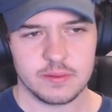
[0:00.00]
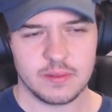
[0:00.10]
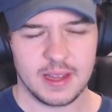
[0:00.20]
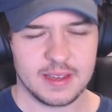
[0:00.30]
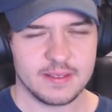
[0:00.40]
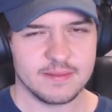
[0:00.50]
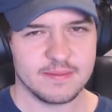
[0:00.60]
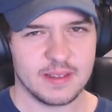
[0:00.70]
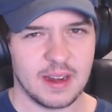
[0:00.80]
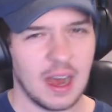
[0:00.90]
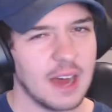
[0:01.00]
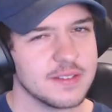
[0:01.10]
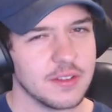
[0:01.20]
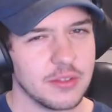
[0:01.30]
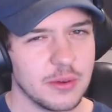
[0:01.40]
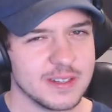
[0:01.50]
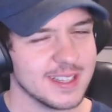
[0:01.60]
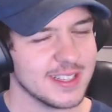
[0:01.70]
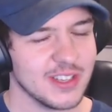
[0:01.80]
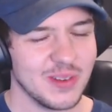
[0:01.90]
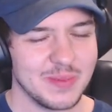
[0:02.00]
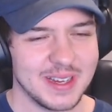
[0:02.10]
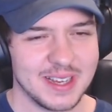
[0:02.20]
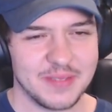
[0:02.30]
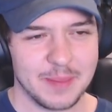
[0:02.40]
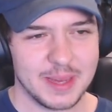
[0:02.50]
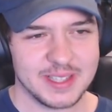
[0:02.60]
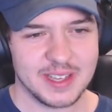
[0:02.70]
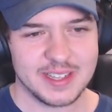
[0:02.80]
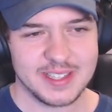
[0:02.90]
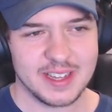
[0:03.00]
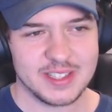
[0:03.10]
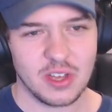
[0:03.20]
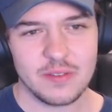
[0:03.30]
like an afterthought to this opening, if that makes any sense.